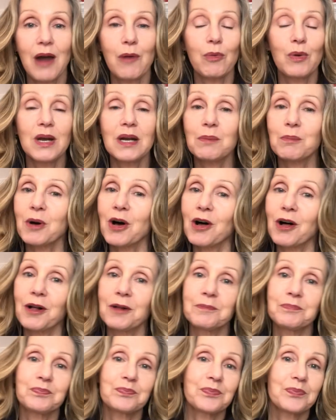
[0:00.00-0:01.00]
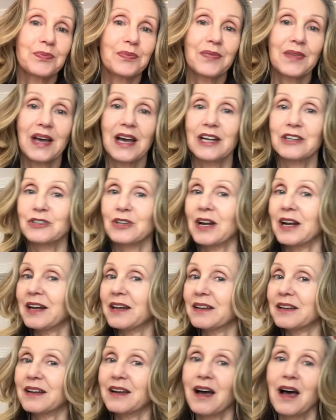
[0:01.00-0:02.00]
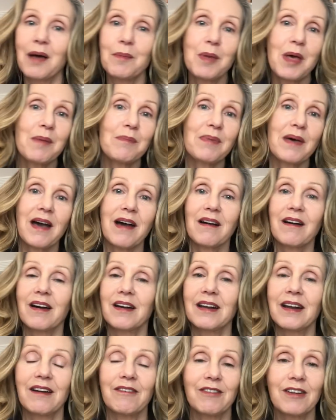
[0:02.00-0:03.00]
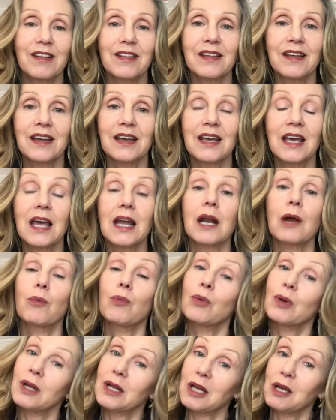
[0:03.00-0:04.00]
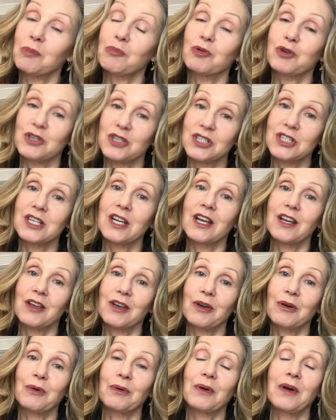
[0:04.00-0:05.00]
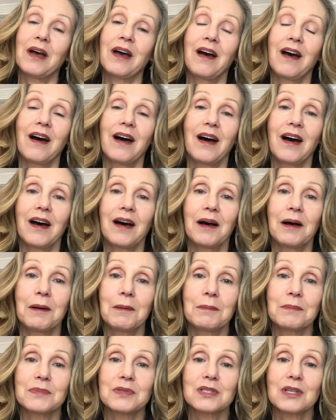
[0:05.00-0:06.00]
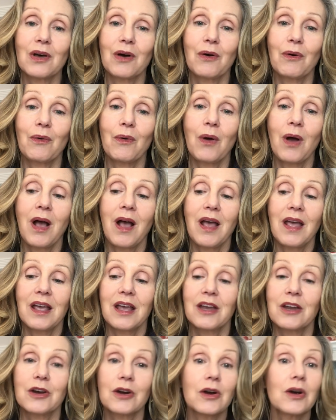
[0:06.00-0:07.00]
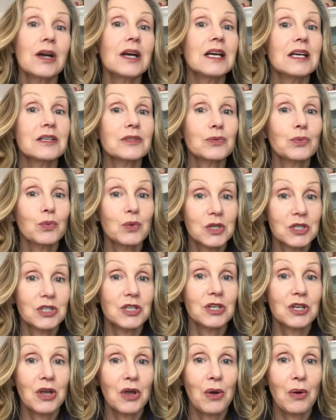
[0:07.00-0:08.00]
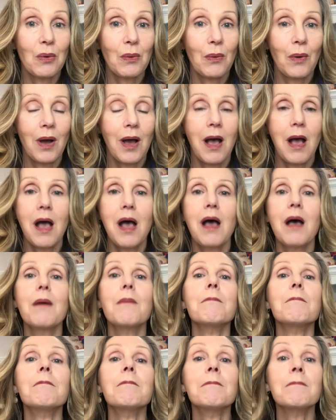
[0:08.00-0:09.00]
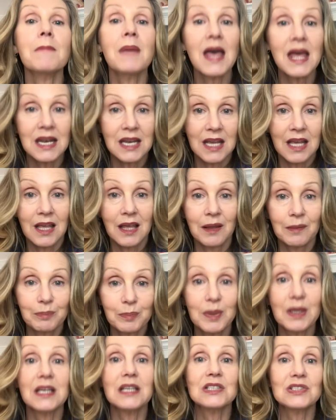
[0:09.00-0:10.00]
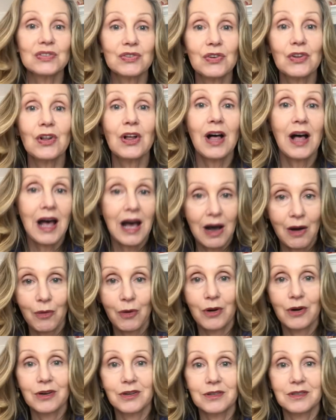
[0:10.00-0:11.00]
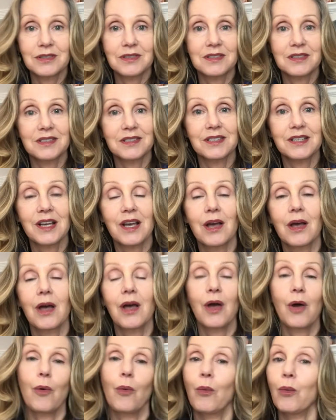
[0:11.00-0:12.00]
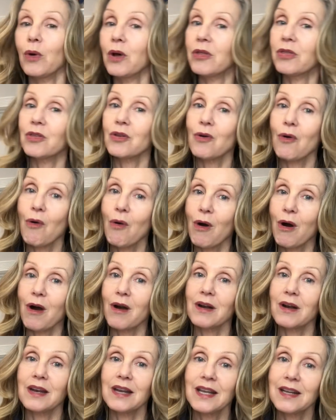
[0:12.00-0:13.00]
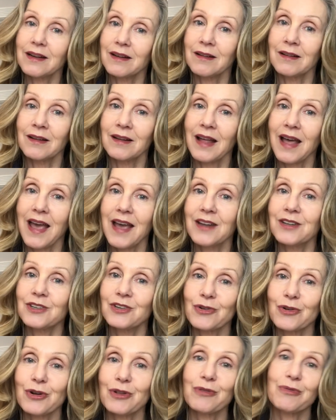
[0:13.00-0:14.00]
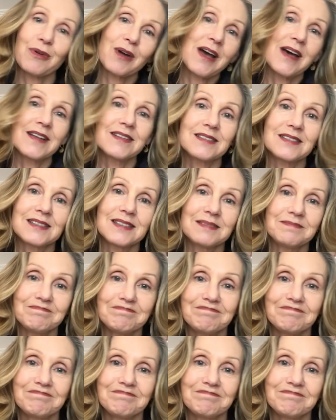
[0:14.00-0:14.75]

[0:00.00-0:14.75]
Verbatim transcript: I read them all. I try to comment back on everything, and I really appreciate you. Um, so, here is wishing you many peaceful hours with your needle and your thread.